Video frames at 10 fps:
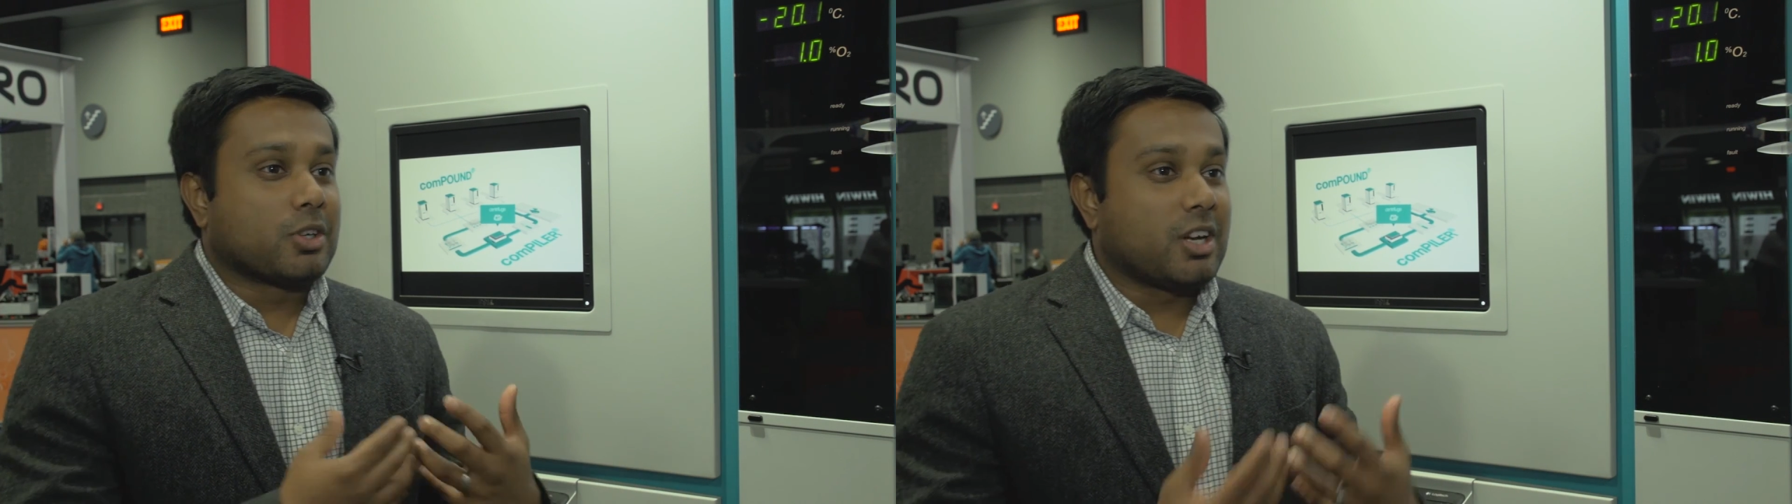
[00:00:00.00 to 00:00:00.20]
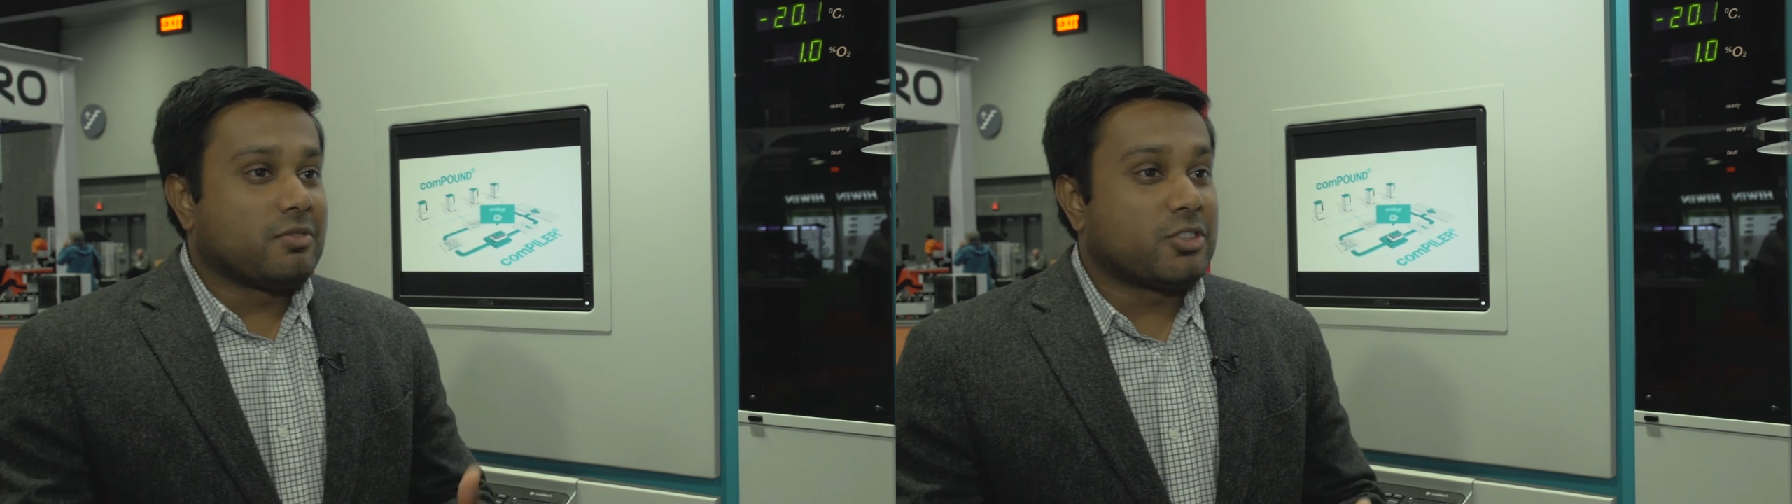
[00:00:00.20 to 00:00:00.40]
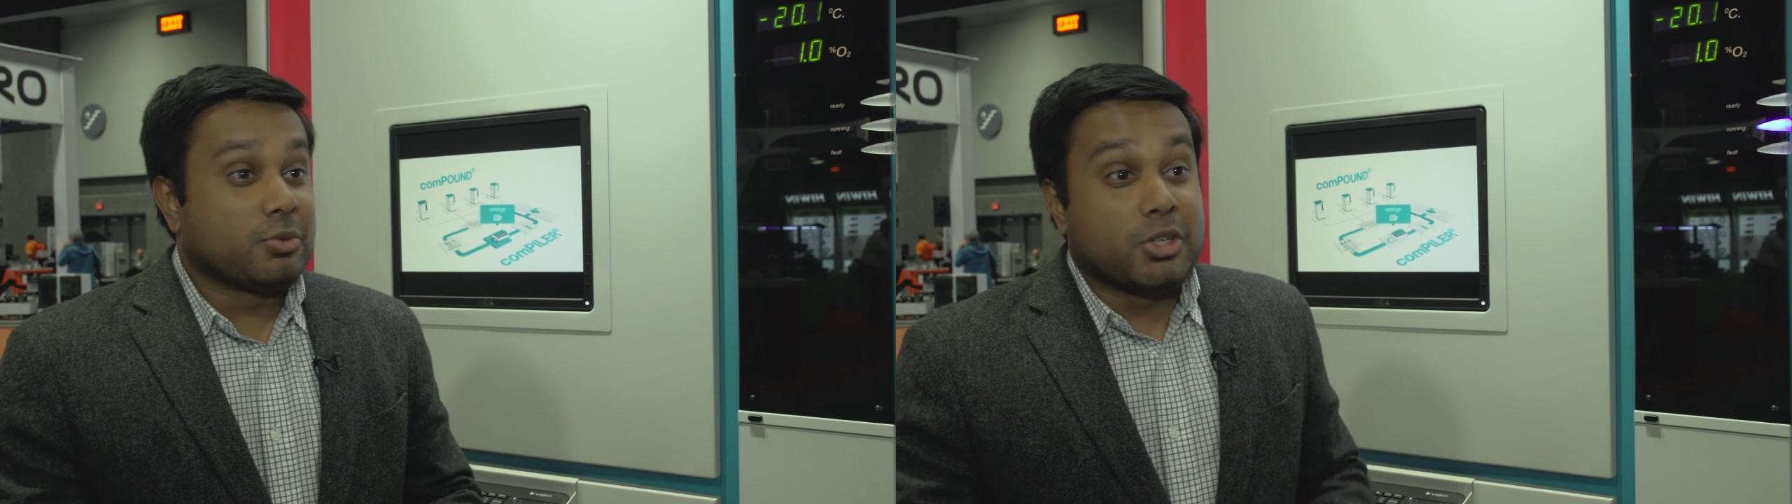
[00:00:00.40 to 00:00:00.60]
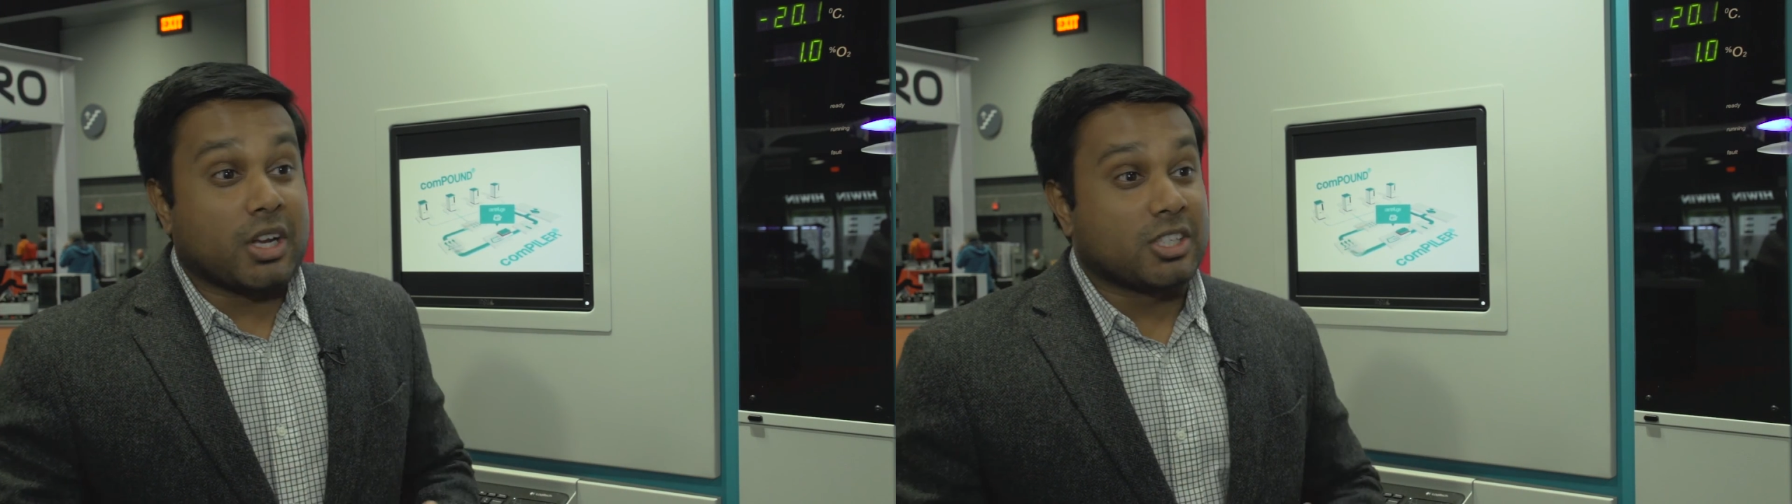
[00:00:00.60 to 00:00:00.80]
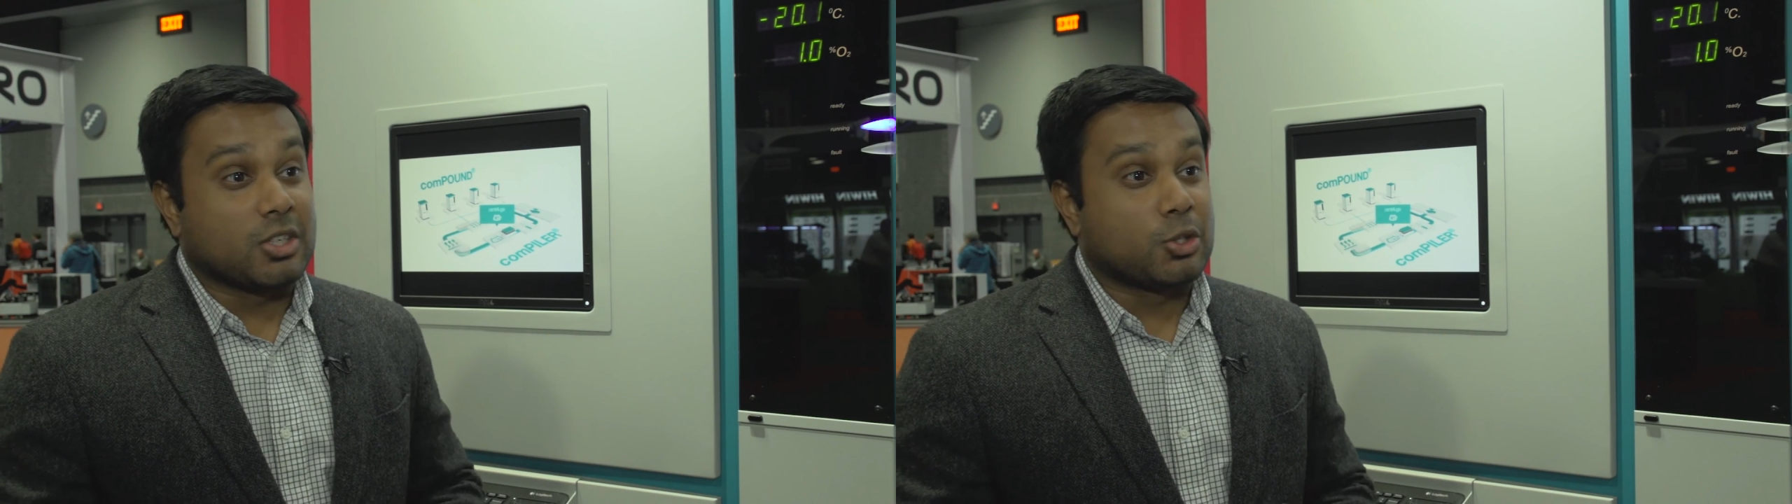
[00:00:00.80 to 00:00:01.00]
are kind of
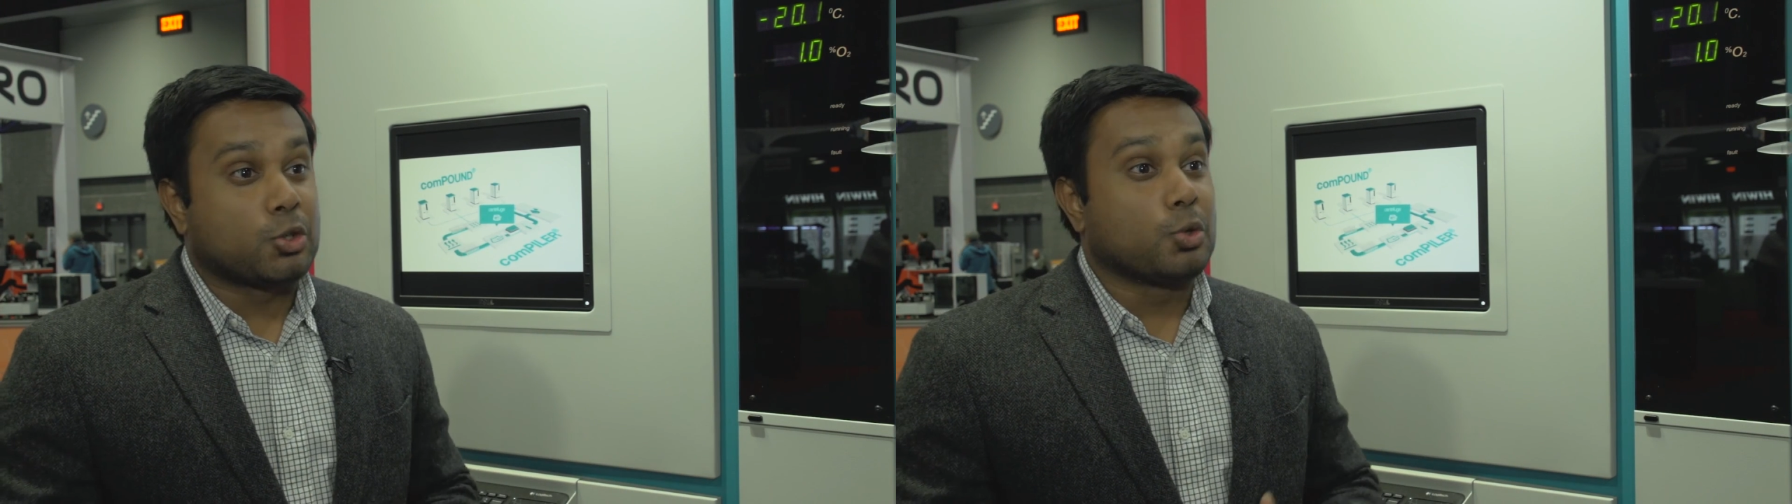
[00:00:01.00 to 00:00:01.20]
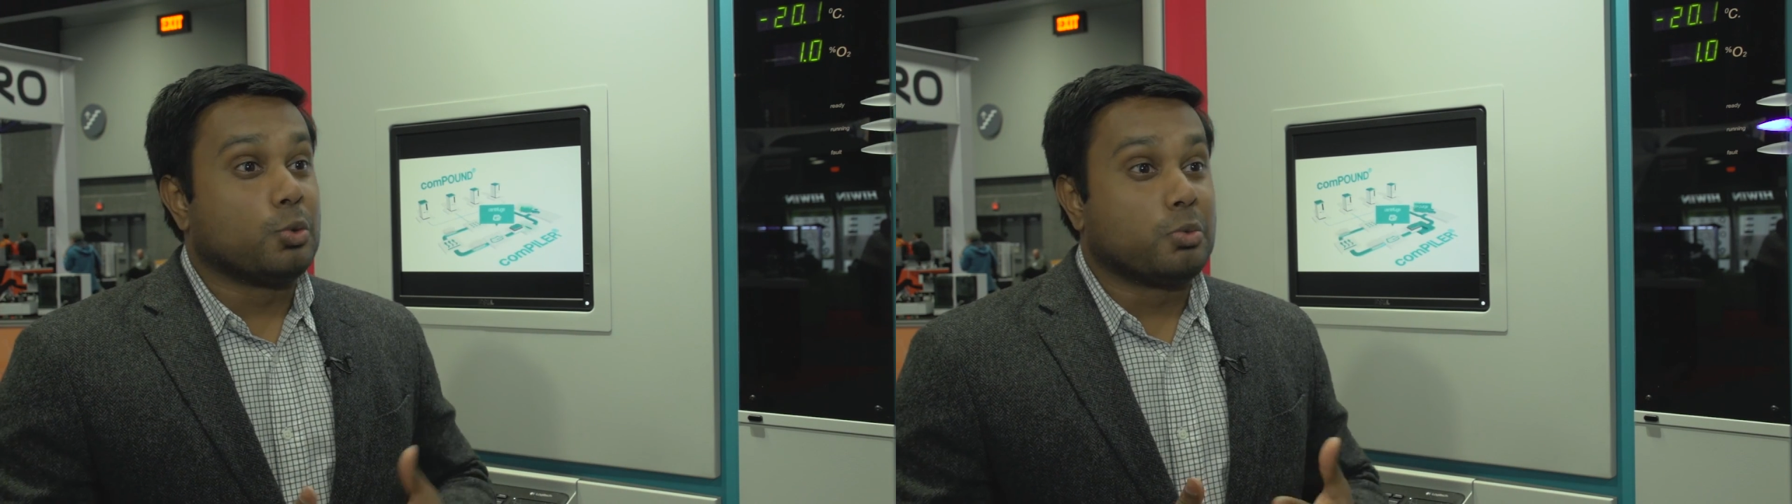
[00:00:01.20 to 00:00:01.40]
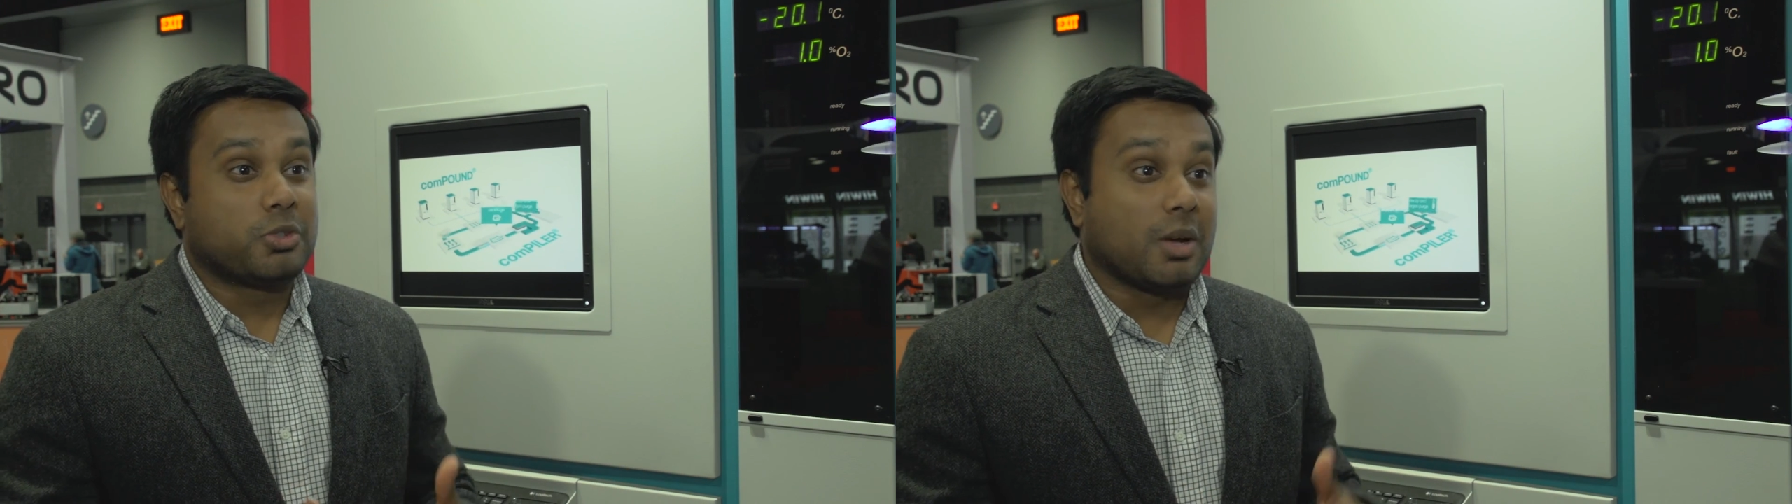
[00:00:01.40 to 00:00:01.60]
subjected to